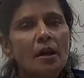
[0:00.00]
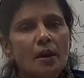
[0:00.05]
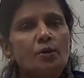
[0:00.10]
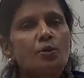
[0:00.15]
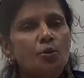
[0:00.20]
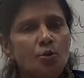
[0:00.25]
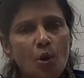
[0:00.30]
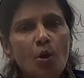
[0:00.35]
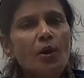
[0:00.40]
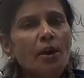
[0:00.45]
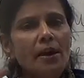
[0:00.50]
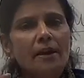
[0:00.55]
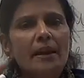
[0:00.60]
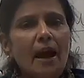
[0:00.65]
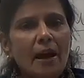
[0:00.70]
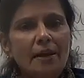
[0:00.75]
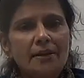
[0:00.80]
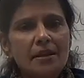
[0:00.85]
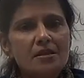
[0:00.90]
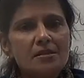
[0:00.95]
you know, in
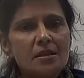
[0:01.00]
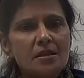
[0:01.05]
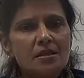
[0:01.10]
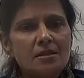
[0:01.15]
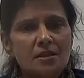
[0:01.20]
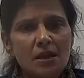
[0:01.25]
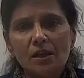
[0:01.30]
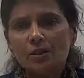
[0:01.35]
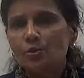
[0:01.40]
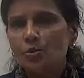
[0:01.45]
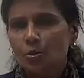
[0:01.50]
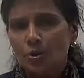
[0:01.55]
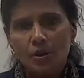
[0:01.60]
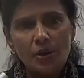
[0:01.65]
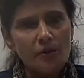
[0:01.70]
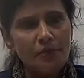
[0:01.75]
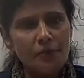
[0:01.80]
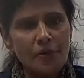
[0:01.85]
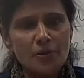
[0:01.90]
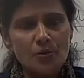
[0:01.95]
1916 during
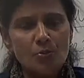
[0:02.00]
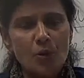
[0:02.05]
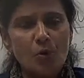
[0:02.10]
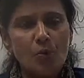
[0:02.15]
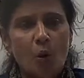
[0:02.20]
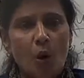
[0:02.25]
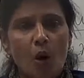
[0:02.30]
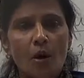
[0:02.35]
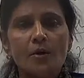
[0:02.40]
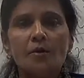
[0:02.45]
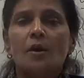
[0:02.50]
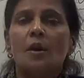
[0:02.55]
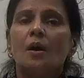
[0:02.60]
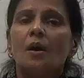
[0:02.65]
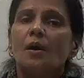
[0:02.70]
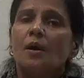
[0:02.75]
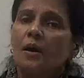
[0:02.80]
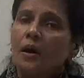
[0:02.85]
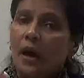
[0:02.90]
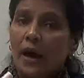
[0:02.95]
the First World War,
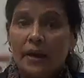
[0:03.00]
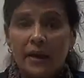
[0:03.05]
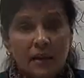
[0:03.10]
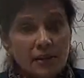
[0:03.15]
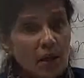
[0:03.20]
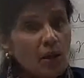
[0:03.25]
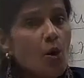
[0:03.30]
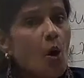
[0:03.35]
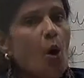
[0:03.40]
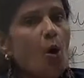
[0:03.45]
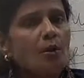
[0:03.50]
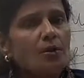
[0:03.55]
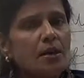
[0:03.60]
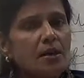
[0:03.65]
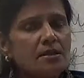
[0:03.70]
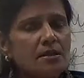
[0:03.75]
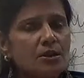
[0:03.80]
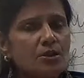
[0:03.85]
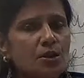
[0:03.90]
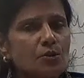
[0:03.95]
another
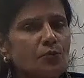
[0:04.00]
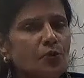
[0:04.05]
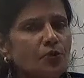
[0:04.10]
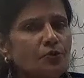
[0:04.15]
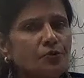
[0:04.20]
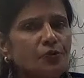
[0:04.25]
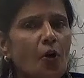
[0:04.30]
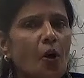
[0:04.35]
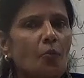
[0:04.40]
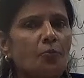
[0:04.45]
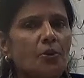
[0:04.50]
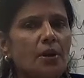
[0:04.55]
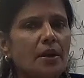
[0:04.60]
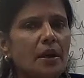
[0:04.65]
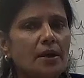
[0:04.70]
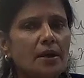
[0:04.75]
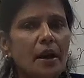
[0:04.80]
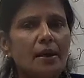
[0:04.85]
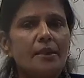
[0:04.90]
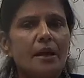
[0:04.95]
organization was formed in
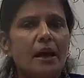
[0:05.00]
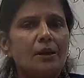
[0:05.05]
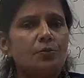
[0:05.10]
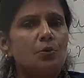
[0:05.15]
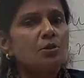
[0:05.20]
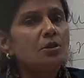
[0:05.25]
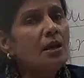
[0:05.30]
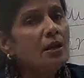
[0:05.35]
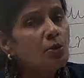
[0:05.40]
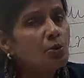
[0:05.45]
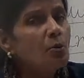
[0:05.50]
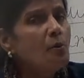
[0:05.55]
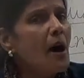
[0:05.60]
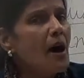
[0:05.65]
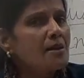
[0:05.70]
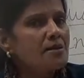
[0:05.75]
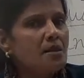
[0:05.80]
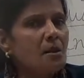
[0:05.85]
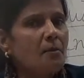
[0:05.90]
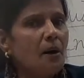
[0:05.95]
India that was Hindu
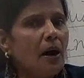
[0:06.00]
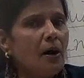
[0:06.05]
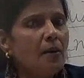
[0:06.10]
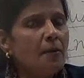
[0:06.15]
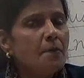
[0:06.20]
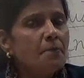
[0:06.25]
Mahasabha.